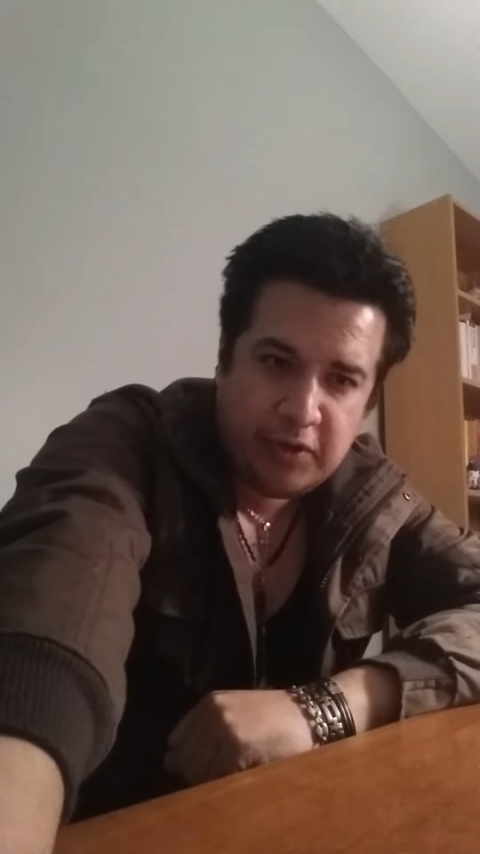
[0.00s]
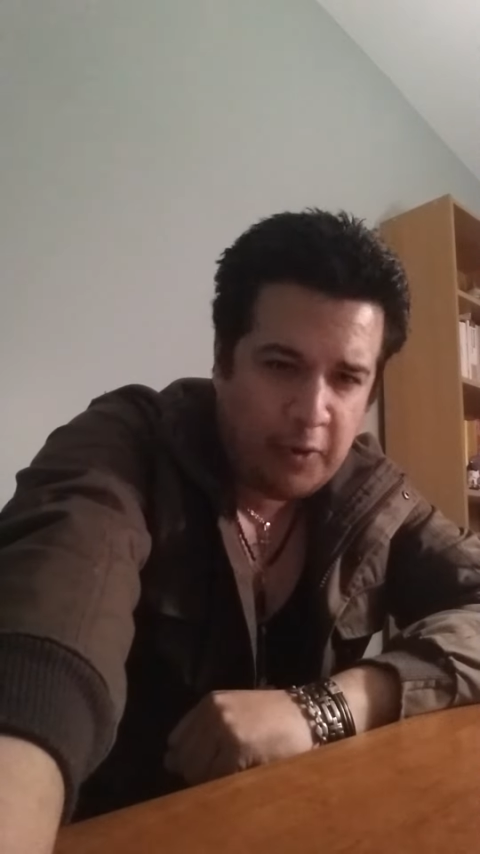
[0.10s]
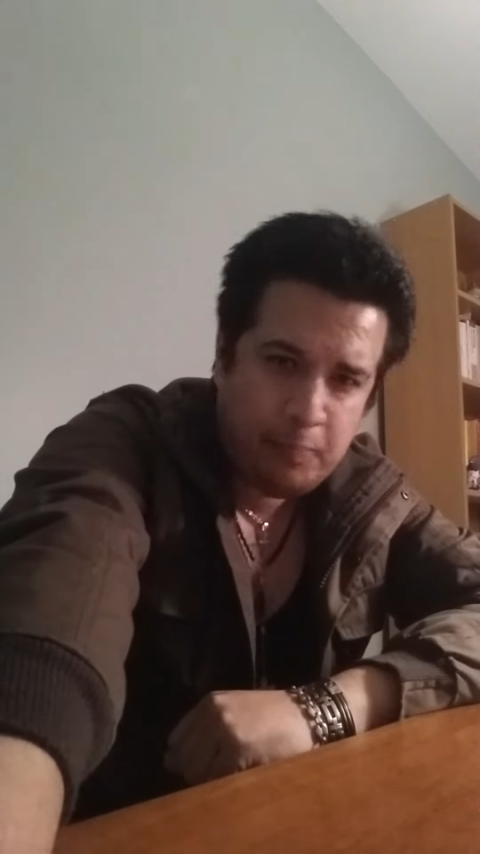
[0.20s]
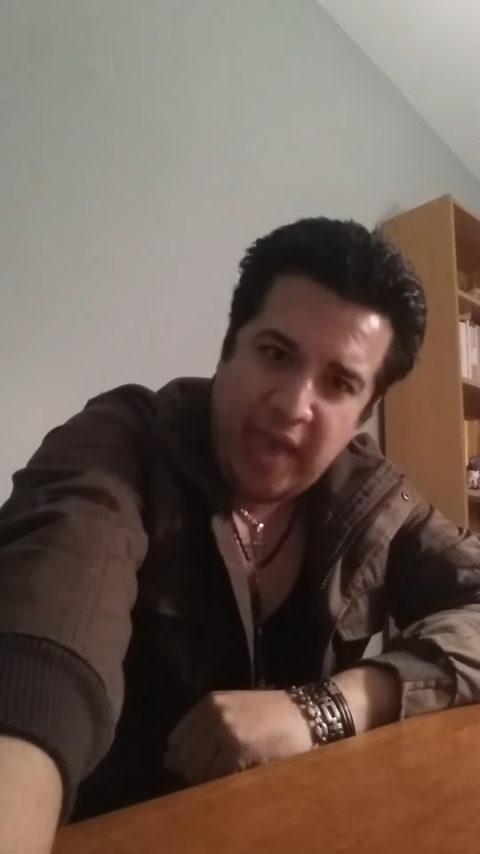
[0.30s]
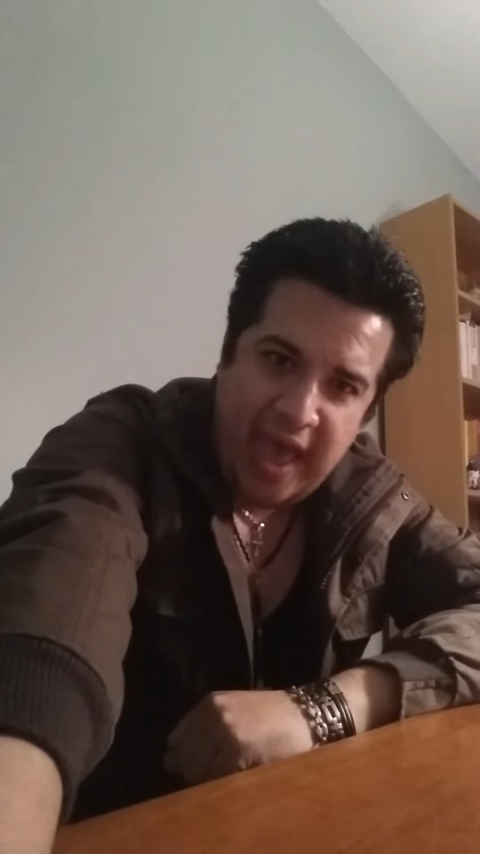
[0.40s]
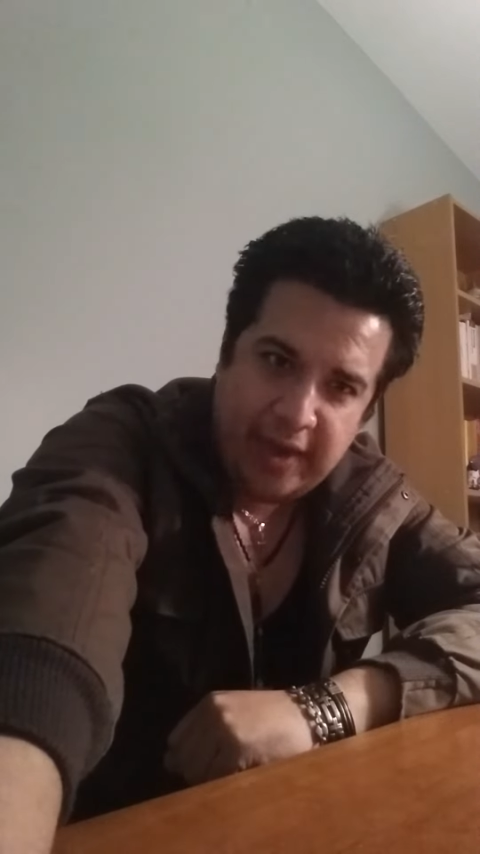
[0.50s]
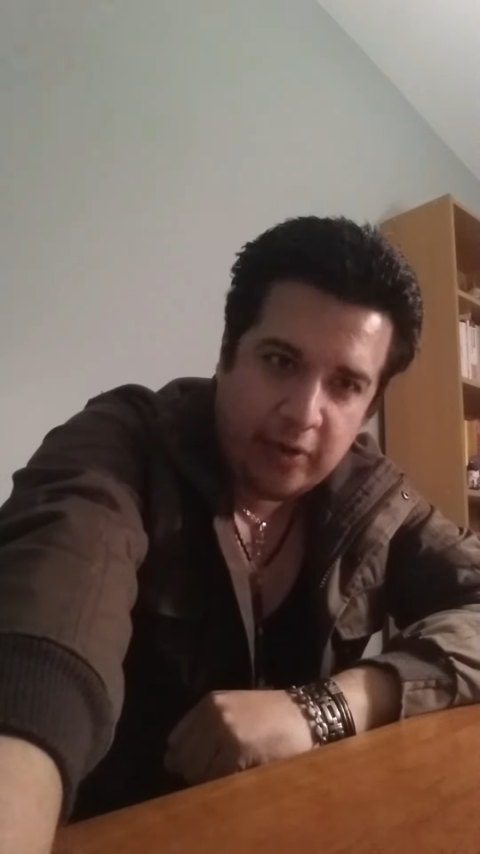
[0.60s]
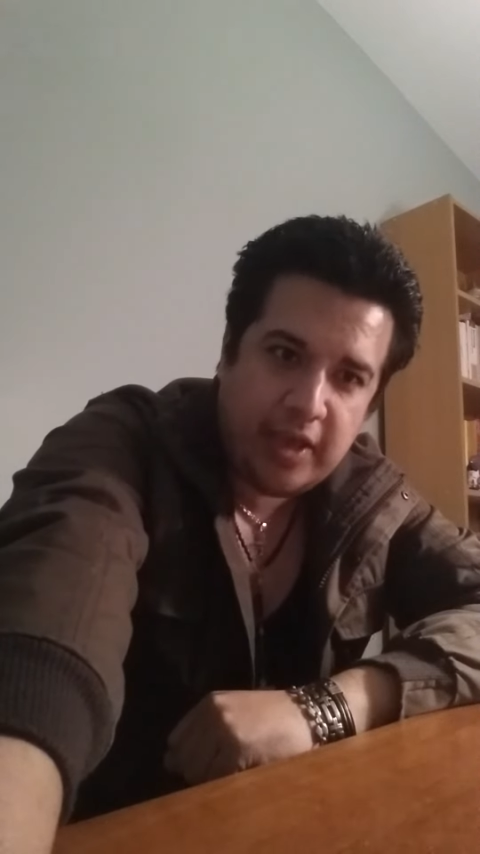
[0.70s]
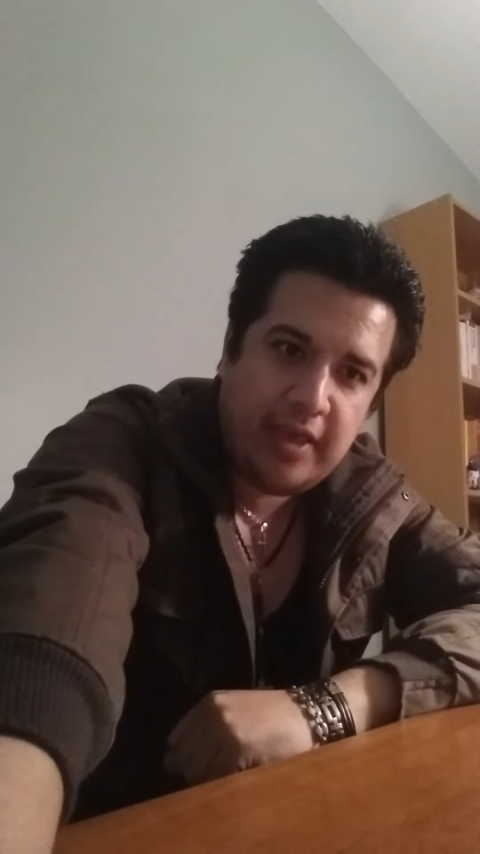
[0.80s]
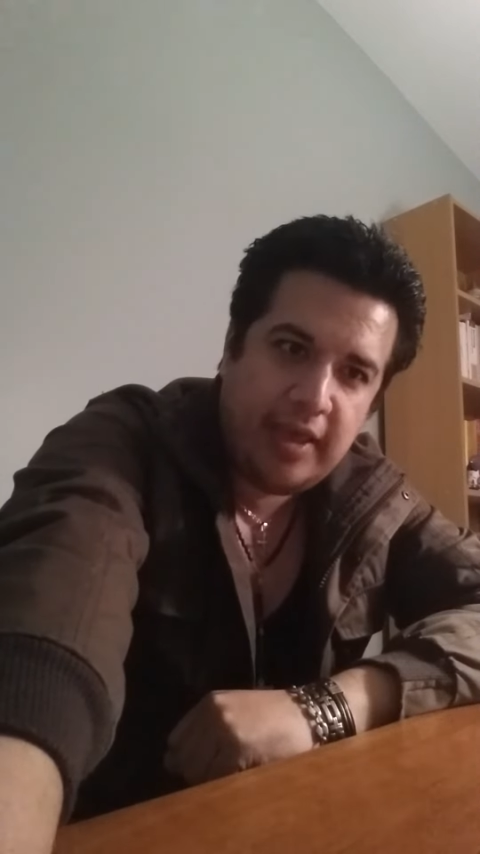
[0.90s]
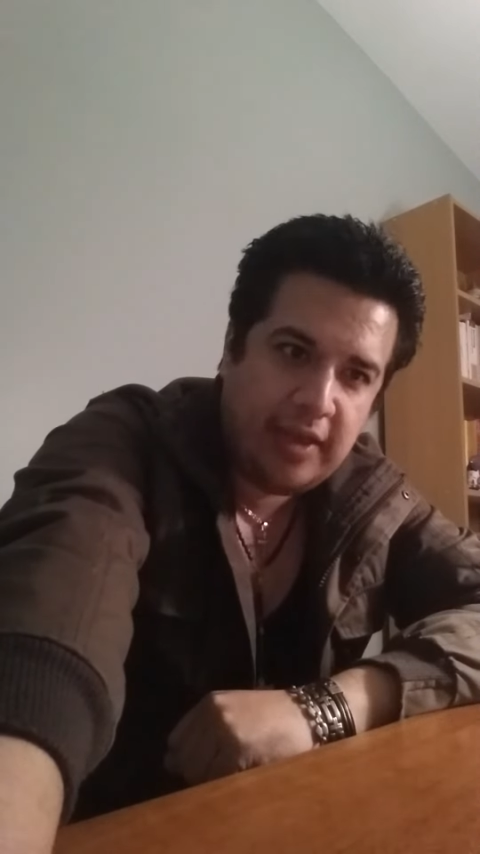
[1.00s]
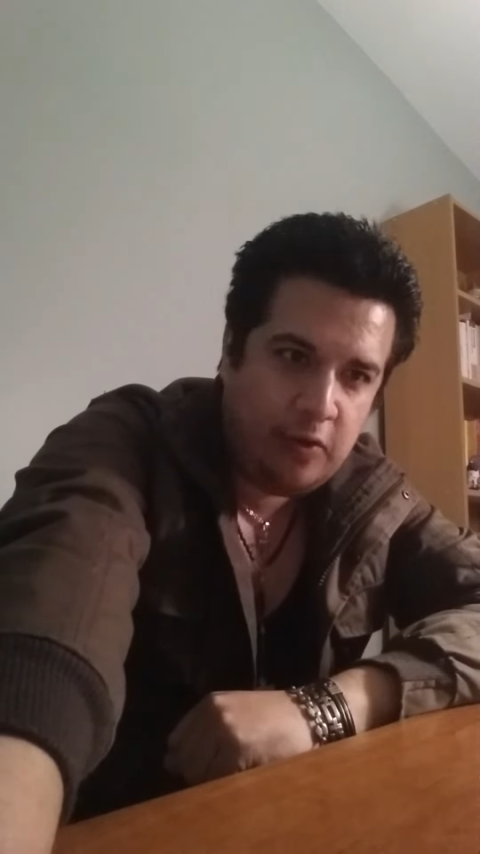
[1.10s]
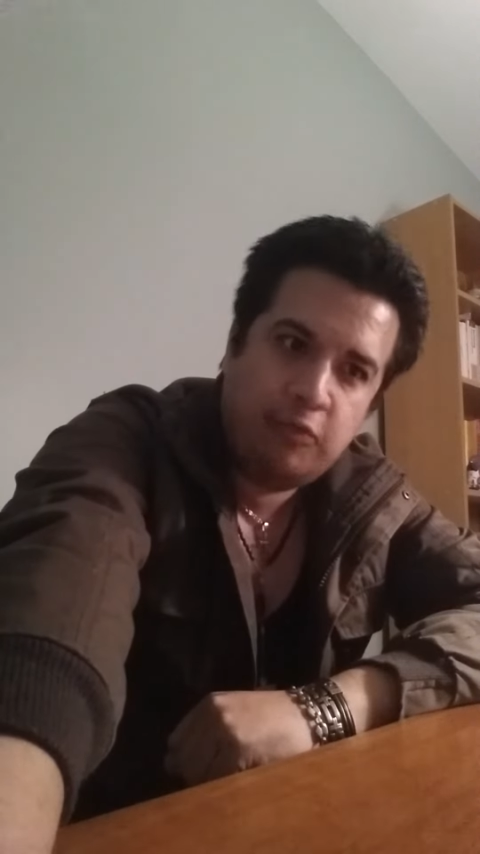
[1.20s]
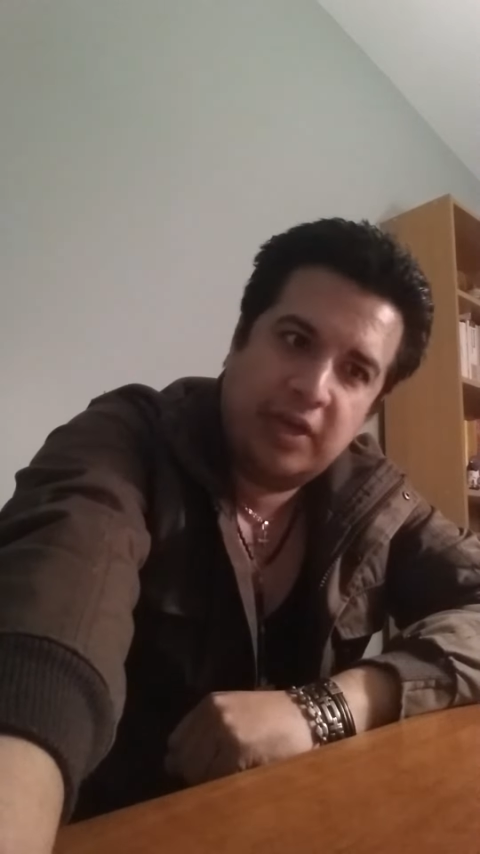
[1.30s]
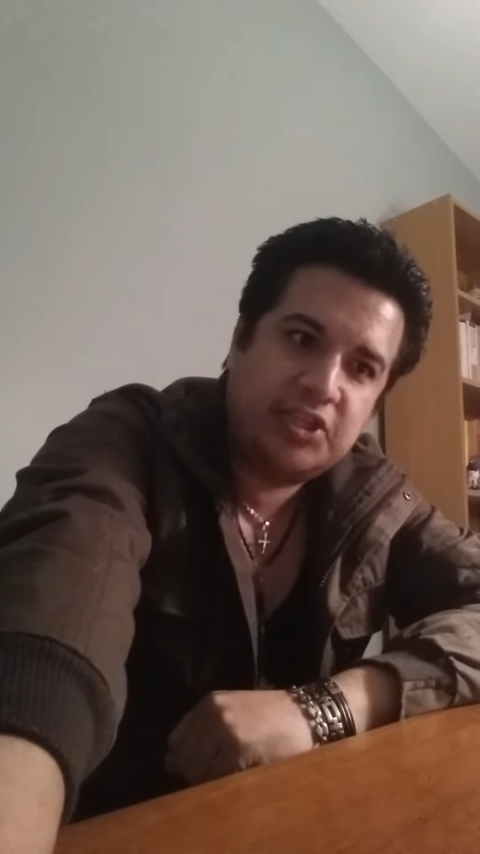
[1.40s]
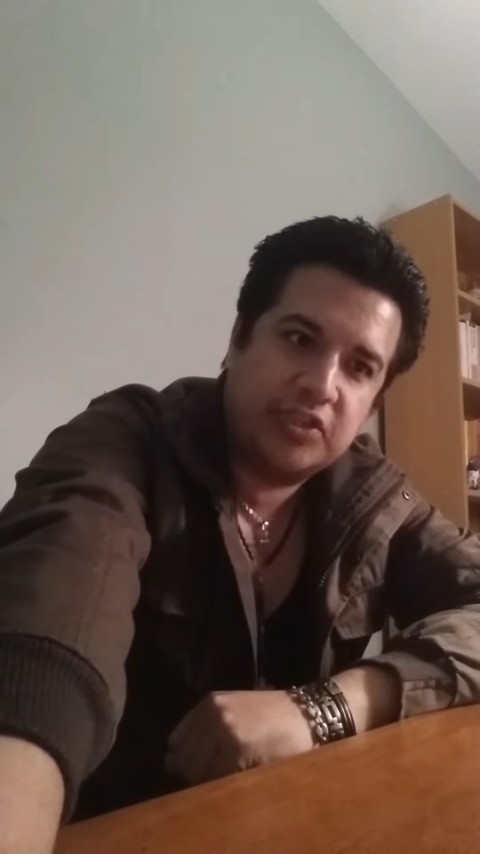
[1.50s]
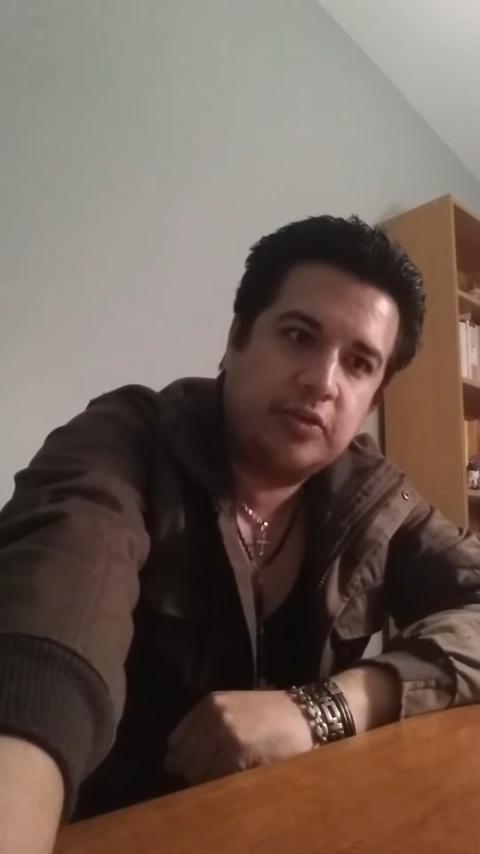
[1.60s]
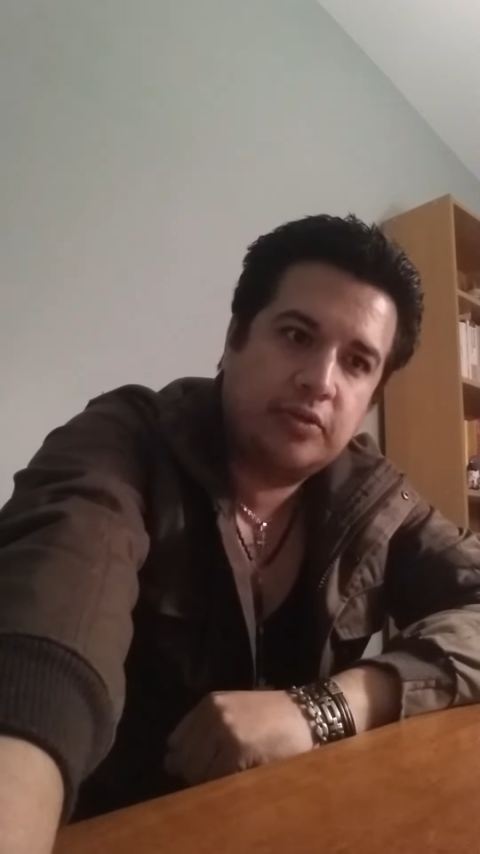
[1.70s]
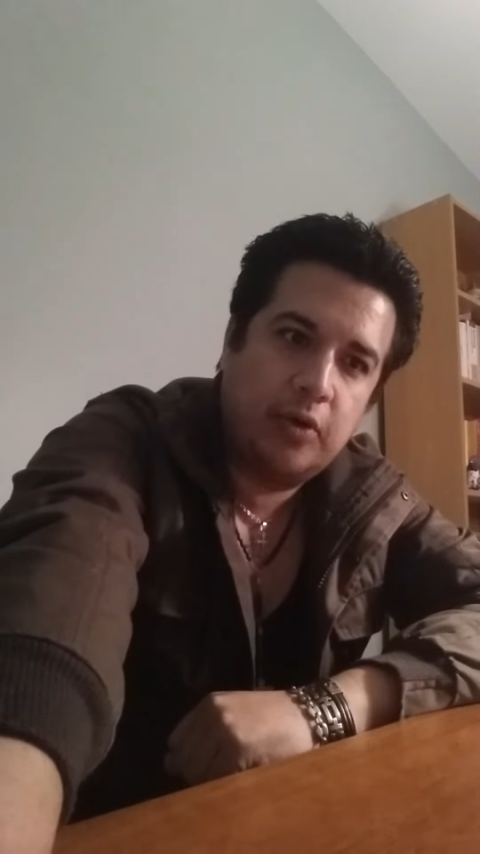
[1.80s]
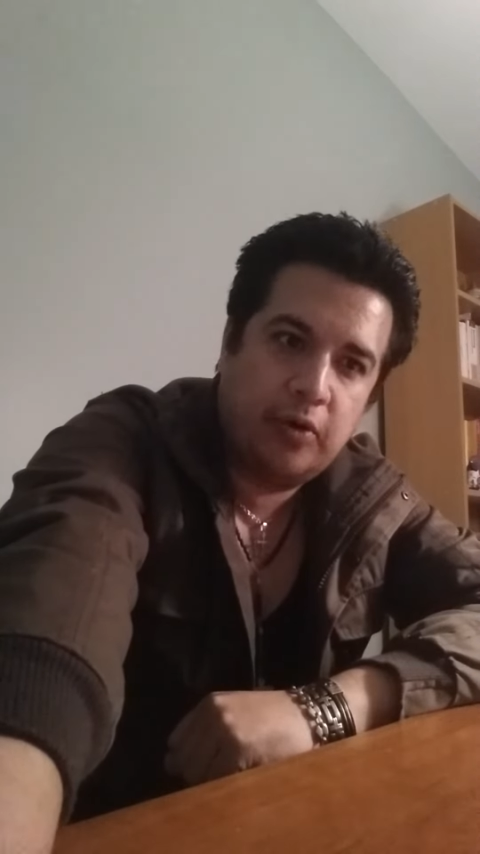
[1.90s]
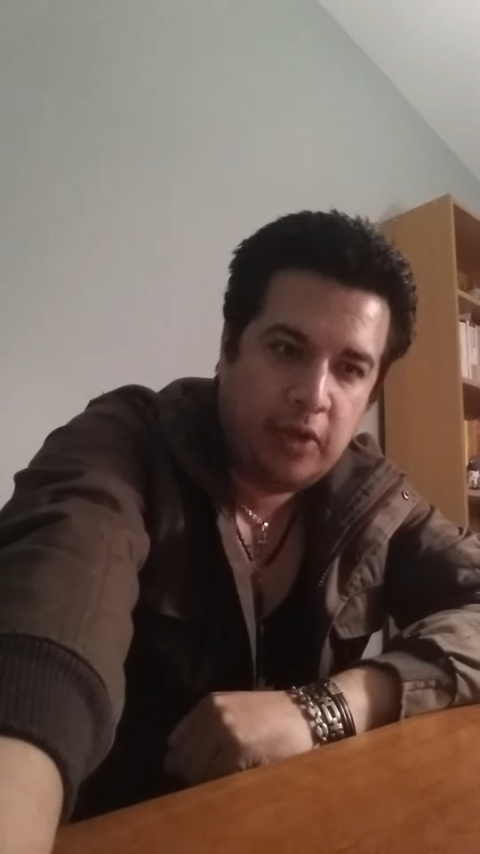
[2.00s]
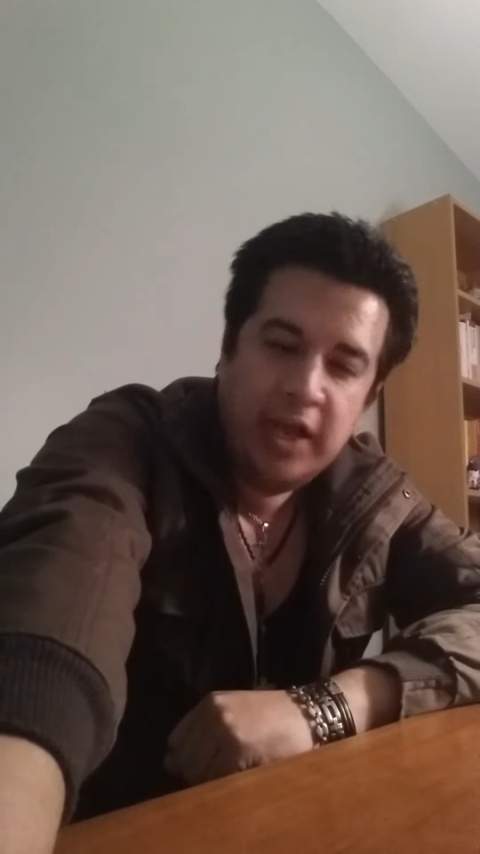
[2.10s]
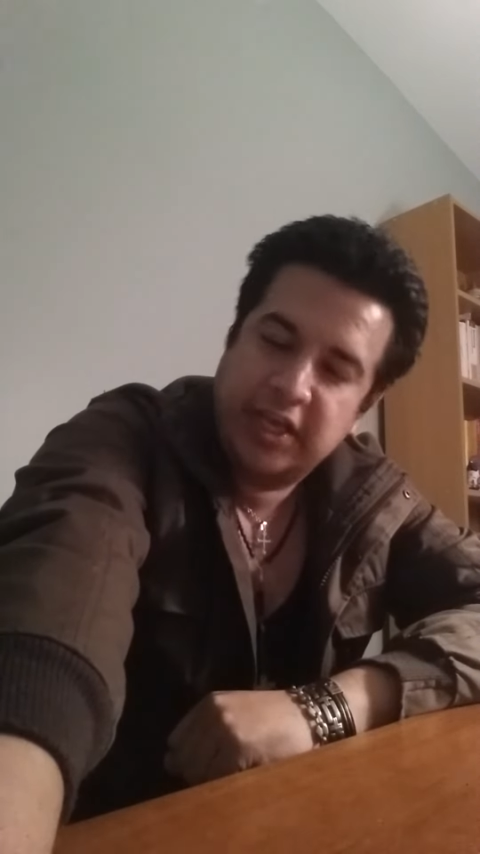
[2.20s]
no matter in which circle,